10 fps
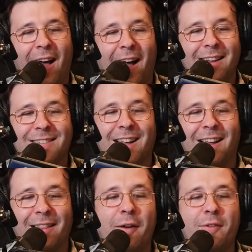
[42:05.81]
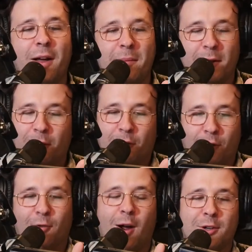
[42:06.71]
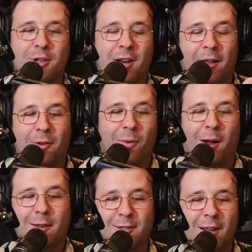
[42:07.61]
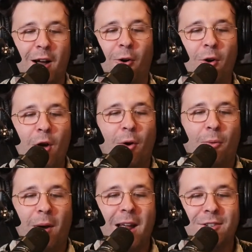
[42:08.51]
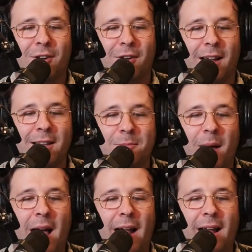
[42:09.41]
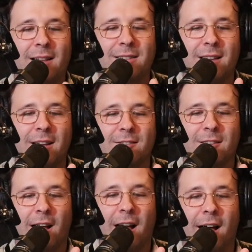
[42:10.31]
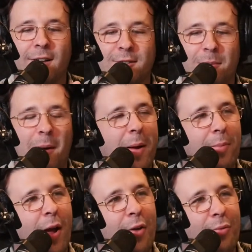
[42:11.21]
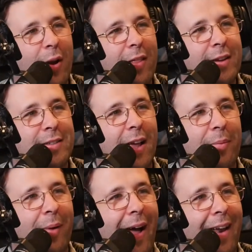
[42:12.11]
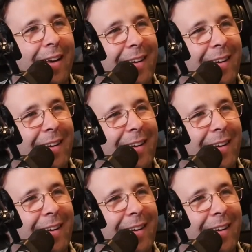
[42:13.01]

I said, "I love you. I'm gonna go crush another one." So Rachel gets back and says, "Smell my breath." What do they say, Pat?